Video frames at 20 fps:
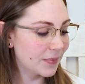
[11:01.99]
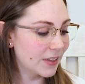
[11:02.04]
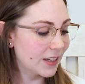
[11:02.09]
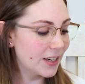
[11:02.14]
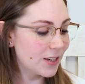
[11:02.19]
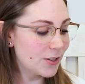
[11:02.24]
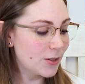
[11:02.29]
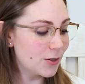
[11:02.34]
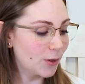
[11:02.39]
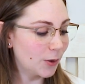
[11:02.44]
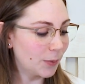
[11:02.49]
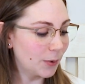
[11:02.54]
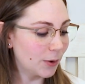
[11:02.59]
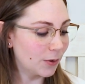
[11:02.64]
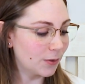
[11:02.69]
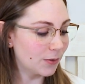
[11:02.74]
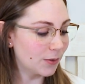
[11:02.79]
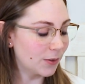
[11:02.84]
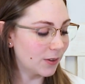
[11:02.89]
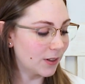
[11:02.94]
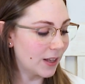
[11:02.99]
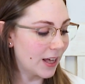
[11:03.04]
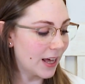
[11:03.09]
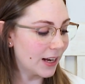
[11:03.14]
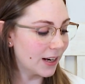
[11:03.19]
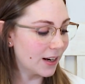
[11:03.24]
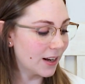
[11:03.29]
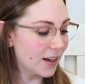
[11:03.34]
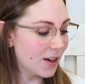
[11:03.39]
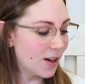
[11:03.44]
He's so beautiful,
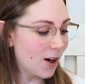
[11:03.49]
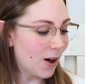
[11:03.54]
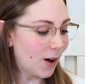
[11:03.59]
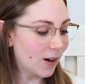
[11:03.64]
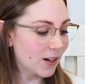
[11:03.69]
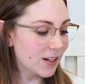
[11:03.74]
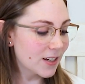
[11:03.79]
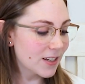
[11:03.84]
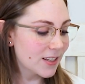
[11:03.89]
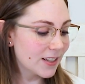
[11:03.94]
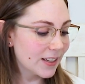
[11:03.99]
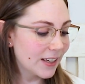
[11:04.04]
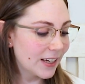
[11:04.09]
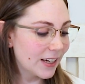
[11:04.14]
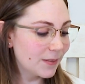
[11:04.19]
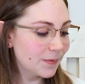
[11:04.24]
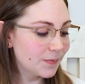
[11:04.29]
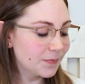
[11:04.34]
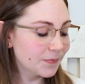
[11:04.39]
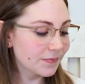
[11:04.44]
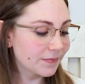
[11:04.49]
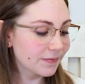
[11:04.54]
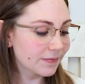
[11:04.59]
and honestly,